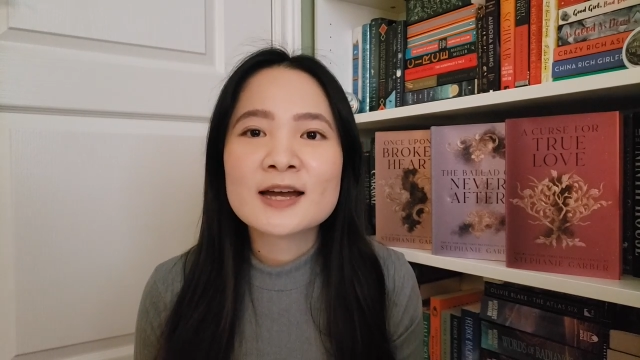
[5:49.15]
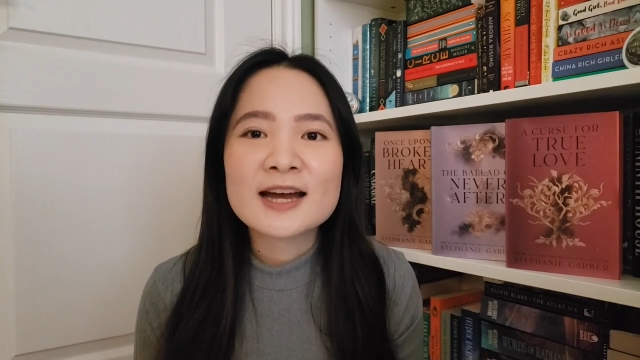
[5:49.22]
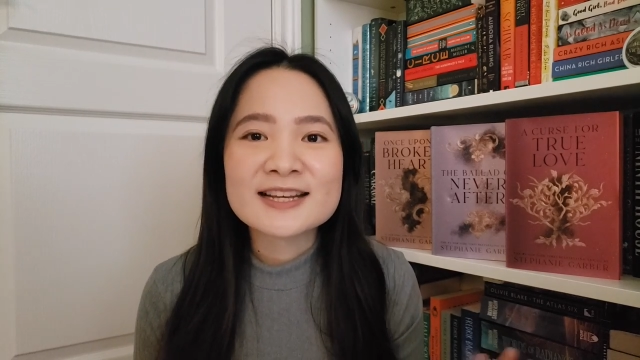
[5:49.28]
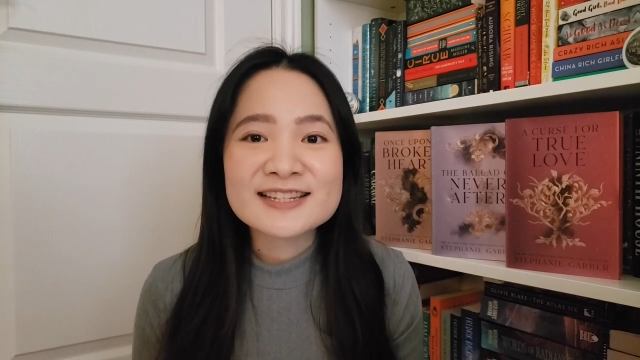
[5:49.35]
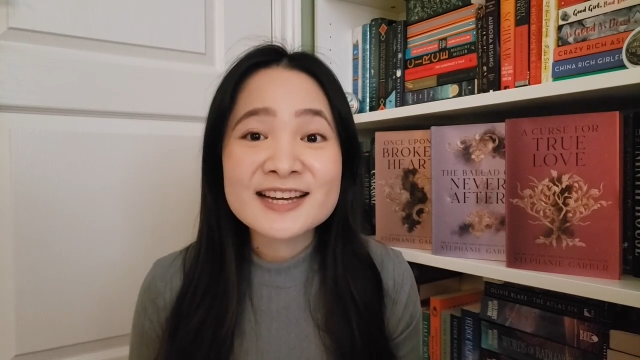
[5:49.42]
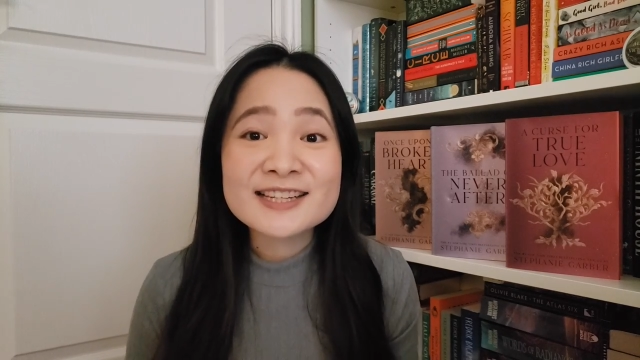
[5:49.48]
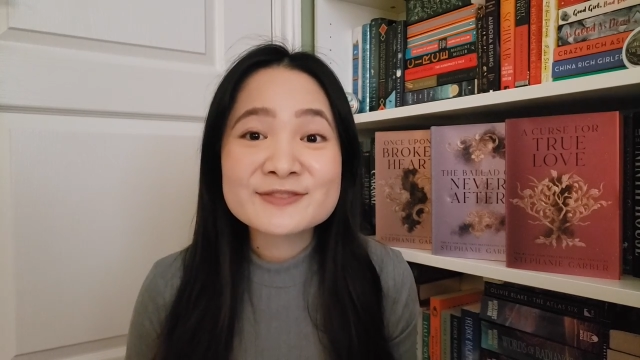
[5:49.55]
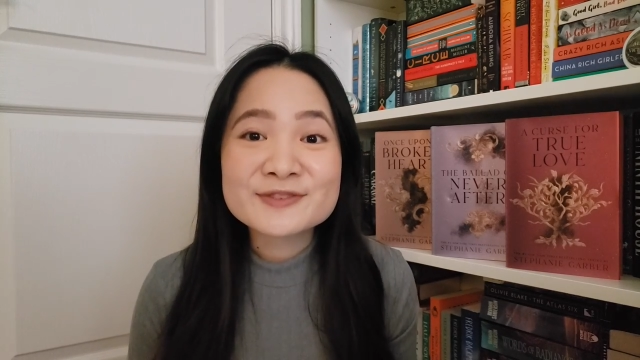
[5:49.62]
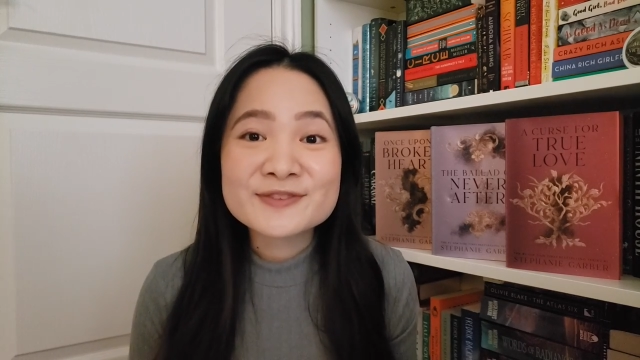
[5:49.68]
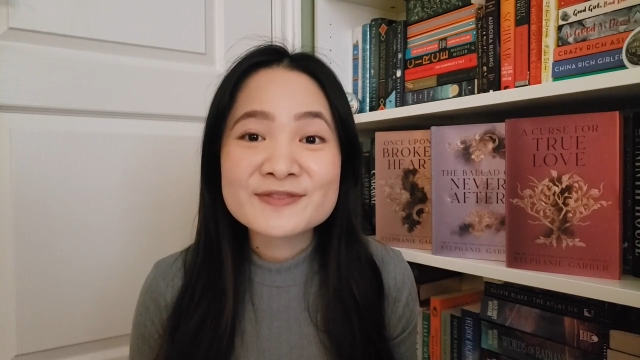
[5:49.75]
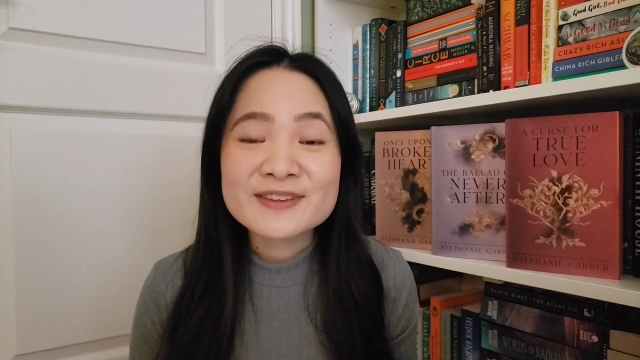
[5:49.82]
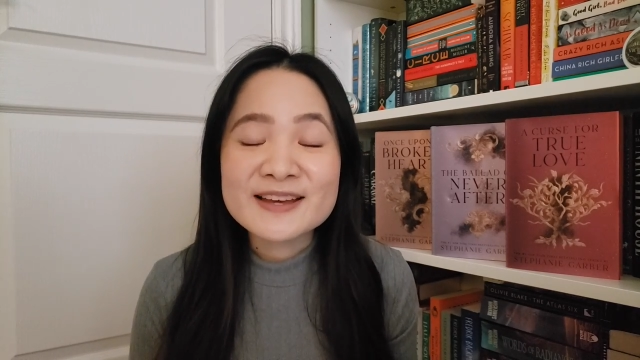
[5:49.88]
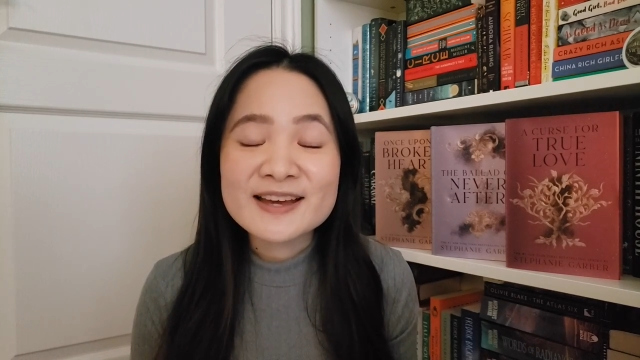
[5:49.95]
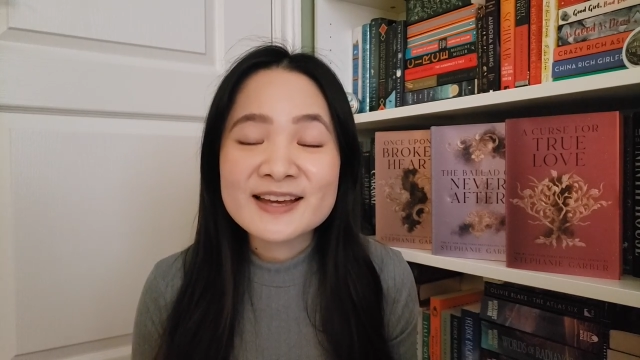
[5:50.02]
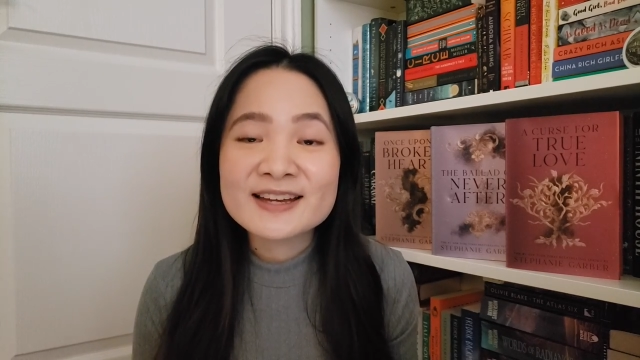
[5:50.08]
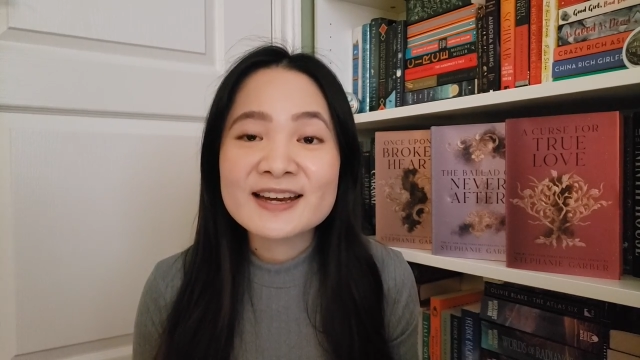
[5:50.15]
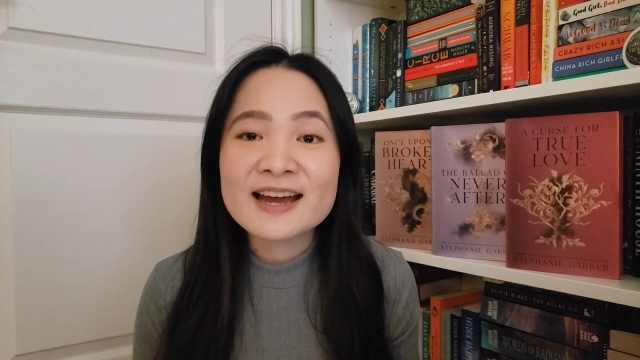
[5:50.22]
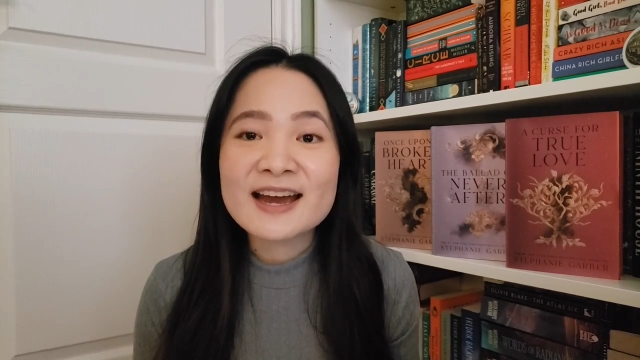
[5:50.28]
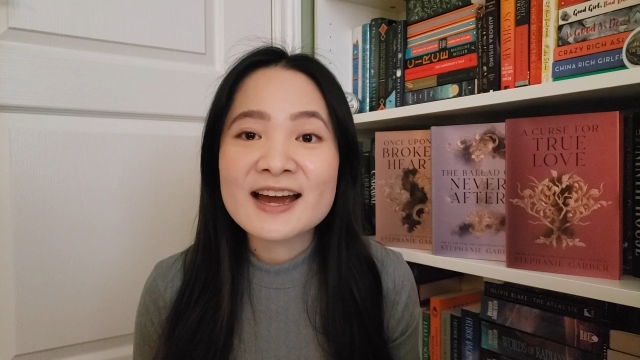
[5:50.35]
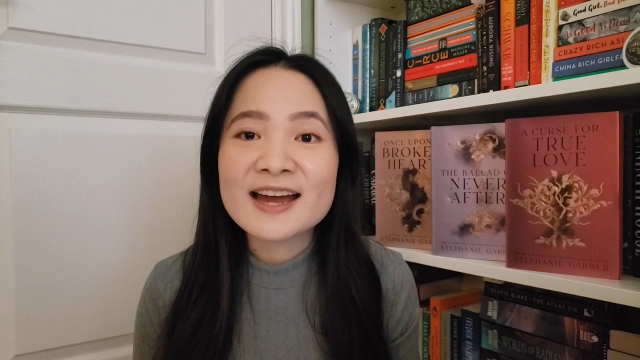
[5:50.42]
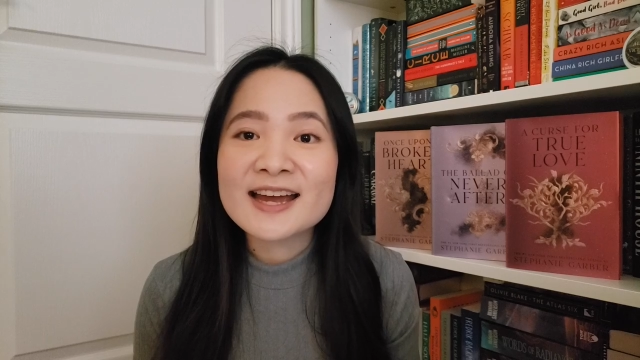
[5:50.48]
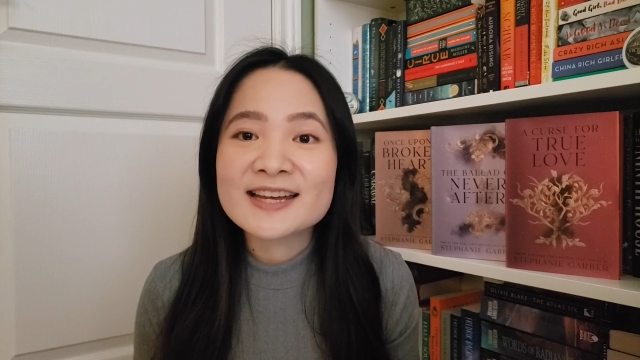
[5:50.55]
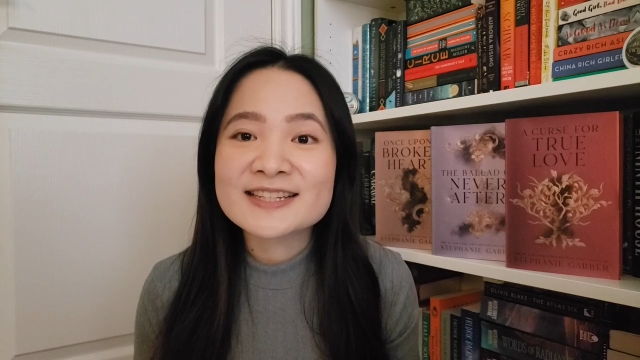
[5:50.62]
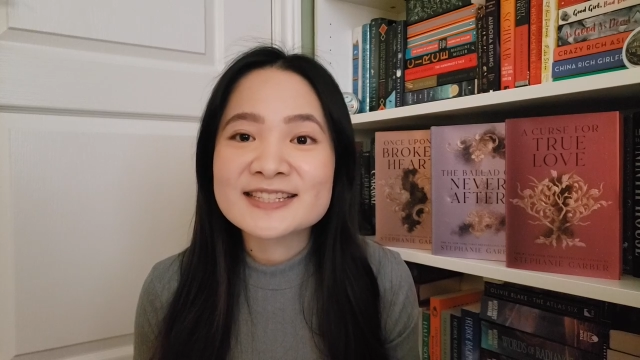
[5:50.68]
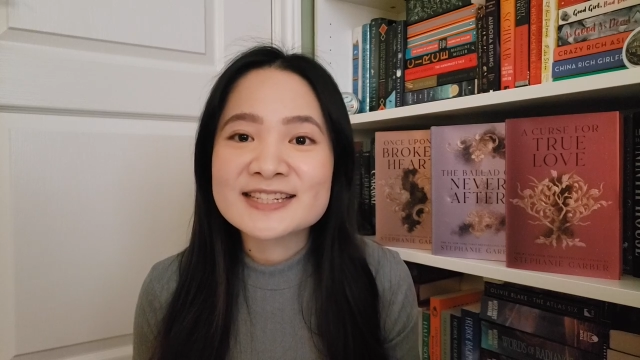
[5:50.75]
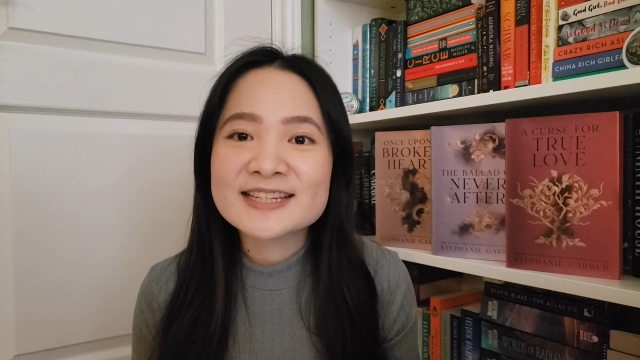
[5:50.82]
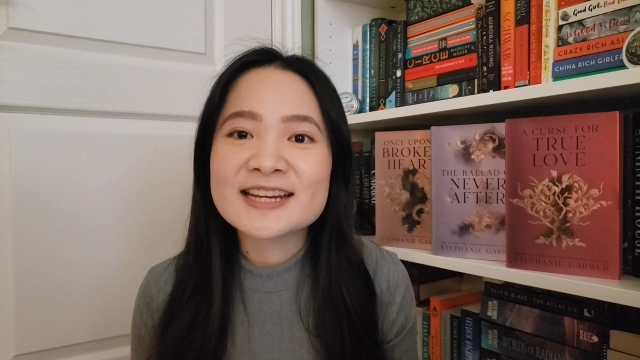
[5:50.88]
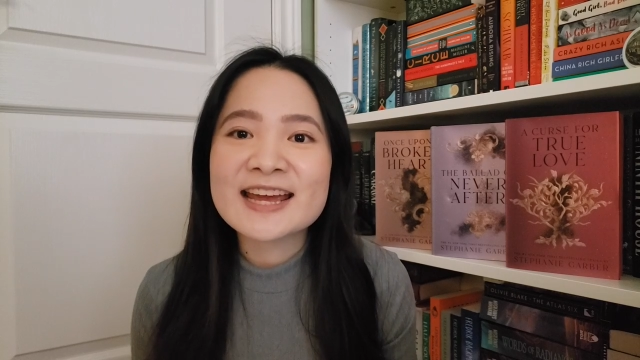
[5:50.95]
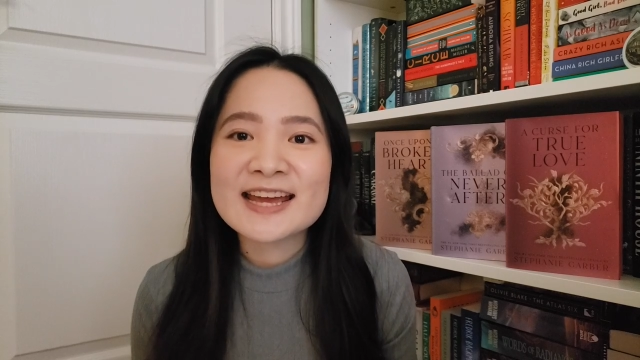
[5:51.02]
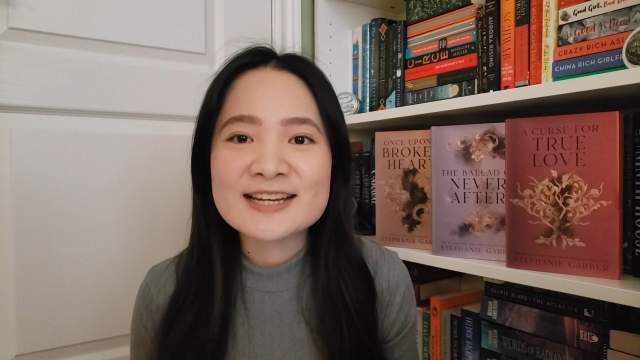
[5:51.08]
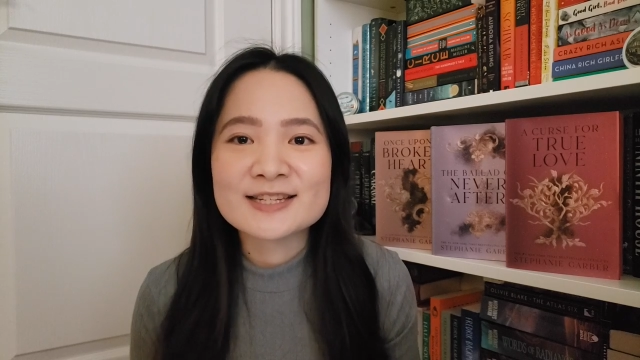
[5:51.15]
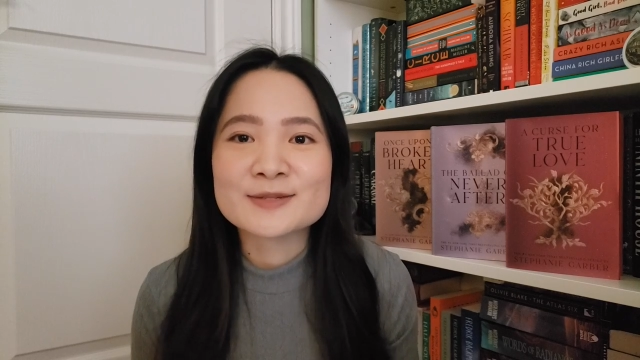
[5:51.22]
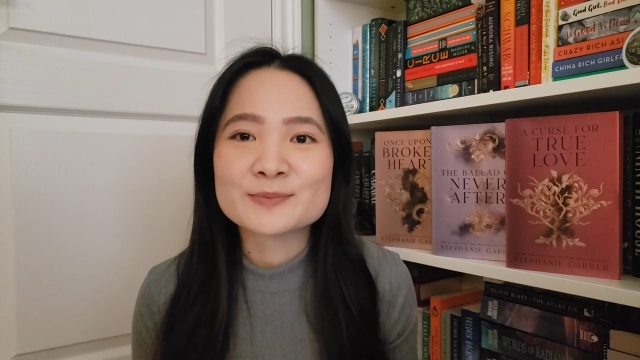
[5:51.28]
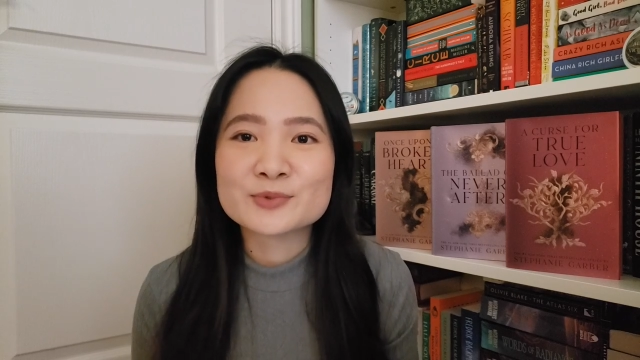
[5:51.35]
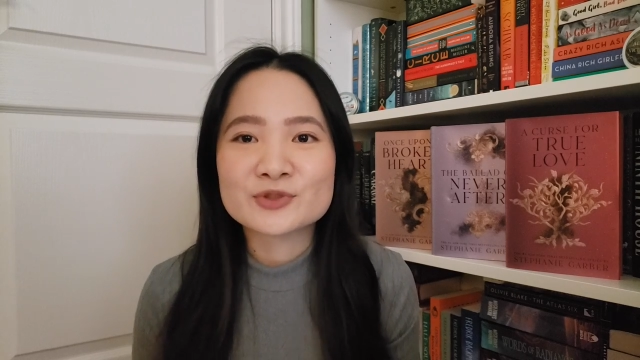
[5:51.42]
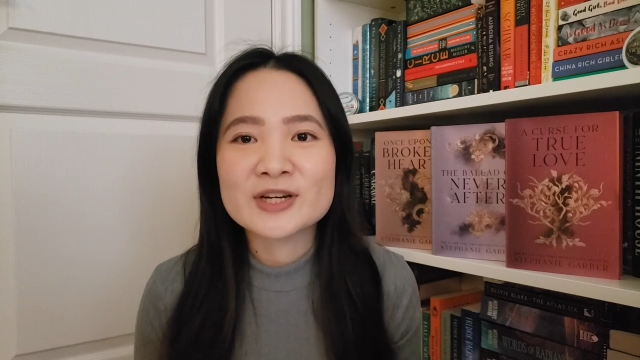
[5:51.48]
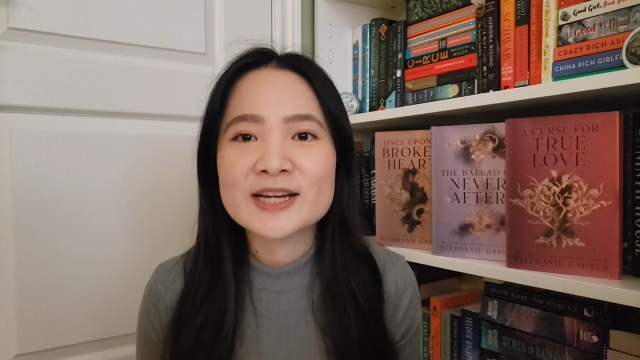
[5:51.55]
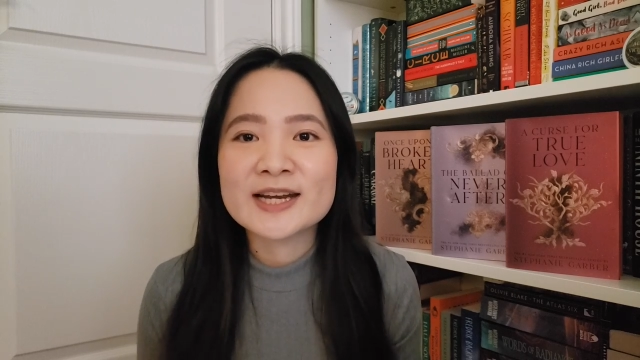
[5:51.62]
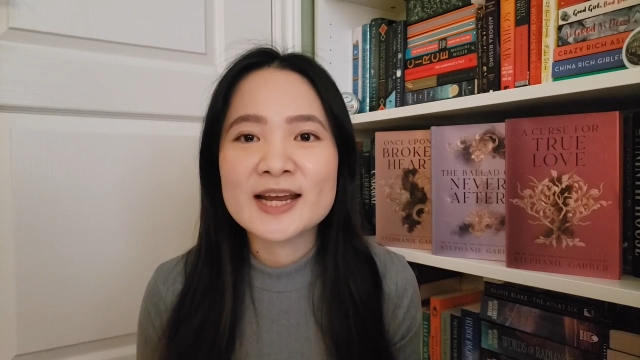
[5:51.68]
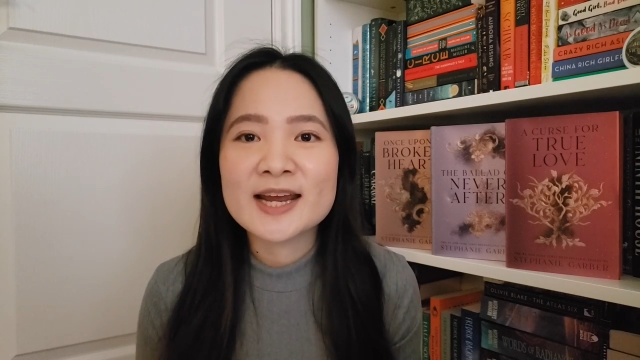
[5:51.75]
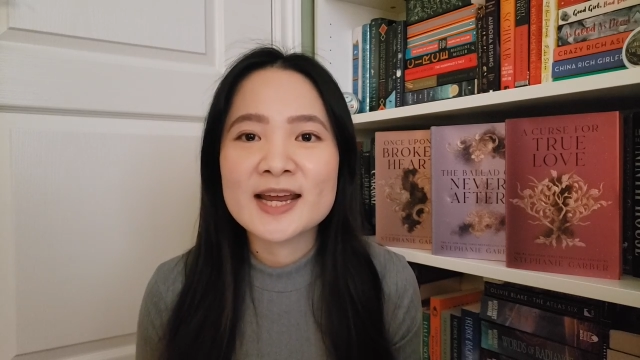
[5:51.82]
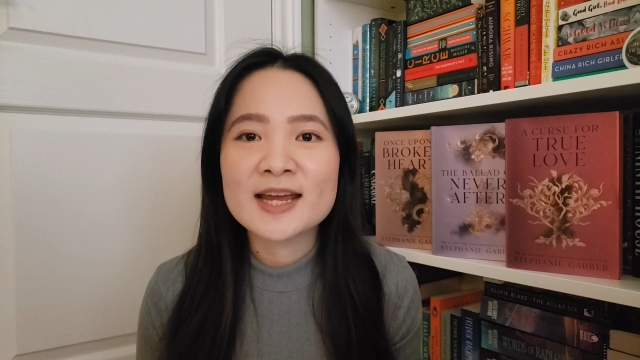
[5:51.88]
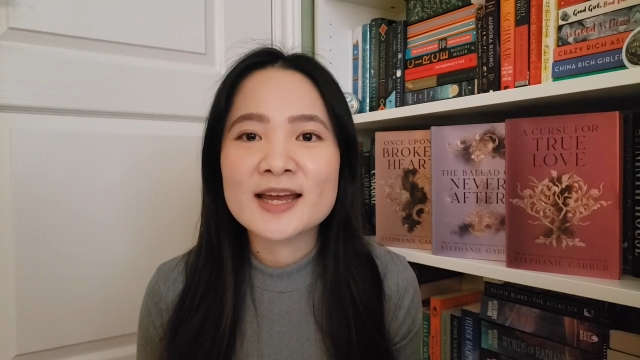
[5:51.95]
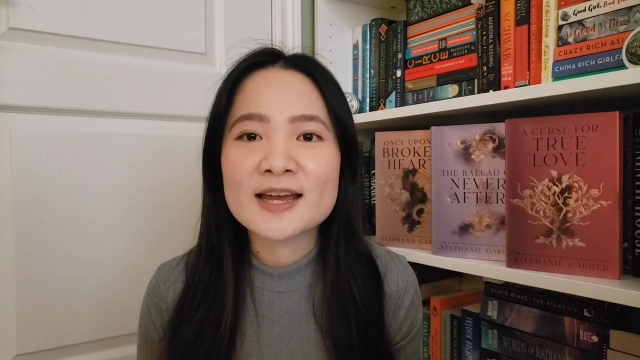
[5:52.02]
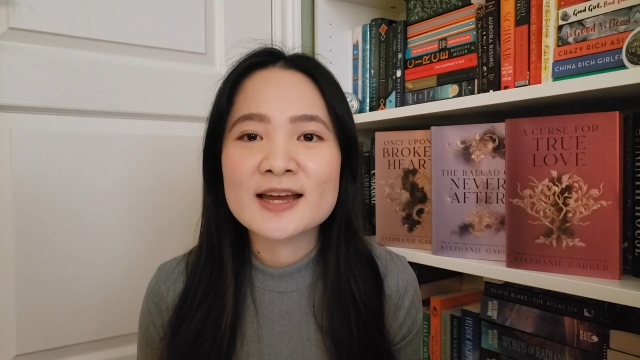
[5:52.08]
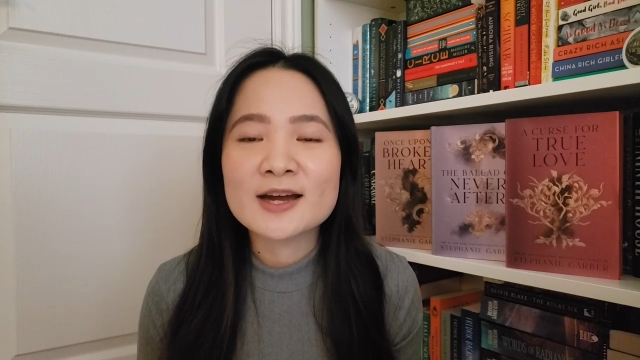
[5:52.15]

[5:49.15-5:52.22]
Aside from that, I did end up reading